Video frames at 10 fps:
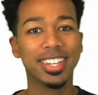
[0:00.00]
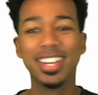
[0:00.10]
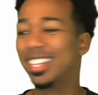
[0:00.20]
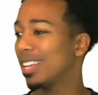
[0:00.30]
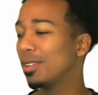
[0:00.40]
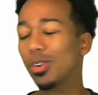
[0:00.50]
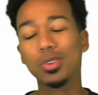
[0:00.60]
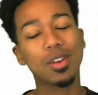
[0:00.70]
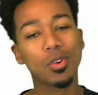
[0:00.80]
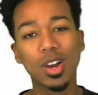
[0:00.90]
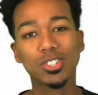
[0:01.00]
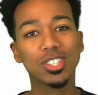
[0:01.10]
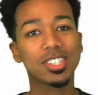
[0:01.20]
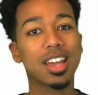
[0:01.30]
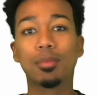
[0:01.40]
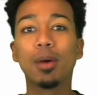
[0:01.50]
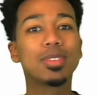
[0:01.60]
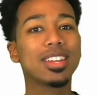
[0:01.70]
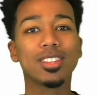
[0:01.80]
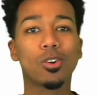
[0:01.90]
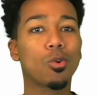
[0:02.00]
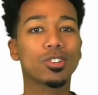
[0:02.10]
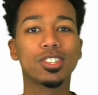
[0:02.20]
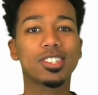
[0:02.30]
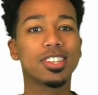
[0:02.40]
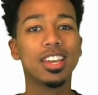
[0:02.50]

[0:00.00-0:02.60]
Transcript: Let me know when you have questions. I'm updating the courses